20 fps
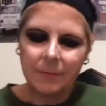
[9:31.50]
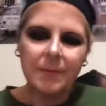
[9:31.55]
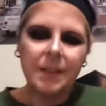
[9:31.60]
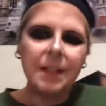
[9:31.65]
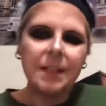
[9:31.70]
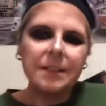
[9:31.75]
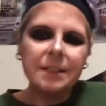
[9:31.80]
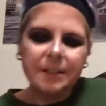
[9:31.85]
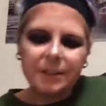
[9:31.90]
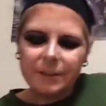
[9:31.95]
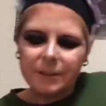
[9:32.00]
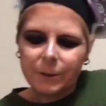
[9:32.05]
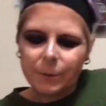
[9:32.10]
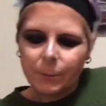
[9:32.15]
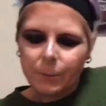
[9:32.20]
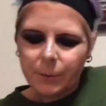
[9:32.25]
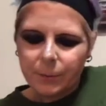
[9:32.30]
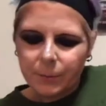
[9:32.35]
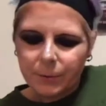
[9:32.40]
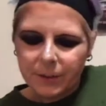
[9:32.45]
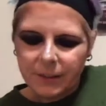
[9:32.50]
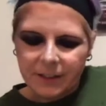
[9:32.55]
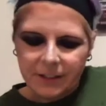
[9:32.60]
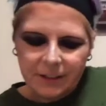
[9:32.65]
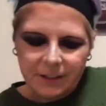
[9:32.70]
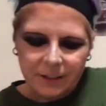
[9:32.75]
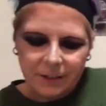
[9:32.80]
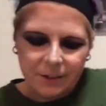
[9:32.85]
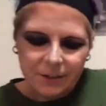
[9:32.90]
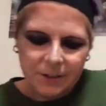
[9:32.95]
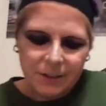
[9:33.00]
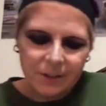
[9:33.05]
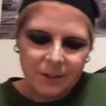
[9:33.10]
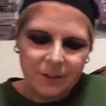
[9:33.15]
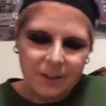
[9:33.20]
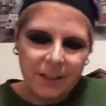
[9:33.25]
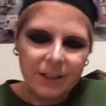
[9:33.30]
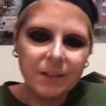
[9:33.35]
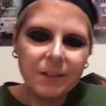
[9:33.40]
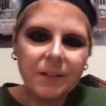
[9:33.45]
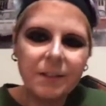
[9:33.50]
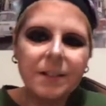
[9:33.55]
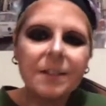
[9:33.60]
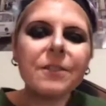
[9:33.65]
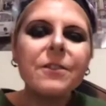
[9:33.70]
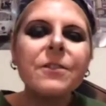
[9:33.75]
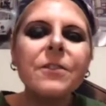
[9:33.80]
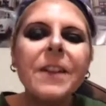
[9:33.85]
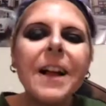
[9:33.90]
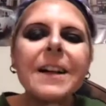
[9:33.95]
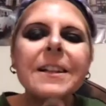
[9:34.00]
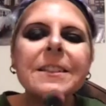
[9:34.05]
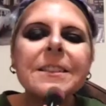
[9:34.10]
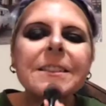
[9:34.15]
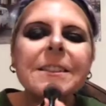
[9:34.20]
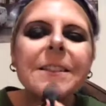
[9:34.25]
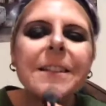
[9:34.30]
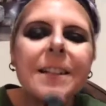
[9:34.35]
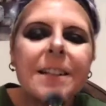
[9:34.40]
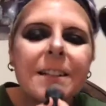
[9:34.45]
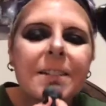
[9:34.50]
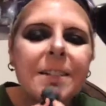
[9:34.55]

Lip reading: Super pretty though, the green flecks in it.